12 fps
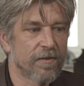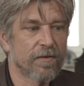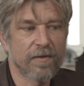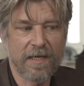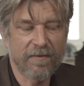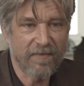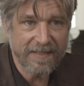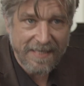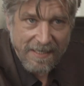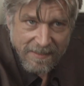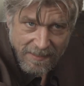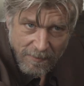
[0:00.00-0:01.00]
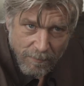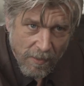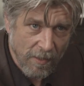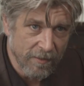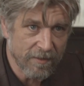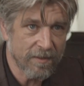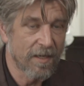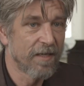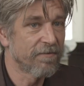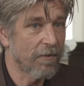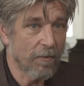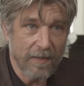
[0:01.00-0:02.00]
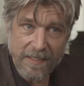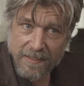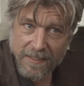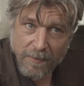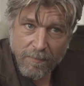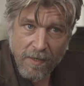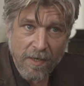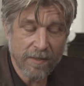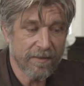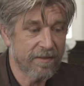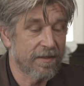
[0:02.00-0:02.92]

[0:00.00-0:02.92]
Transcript: So it's like fantastic parts, it's very realistic part,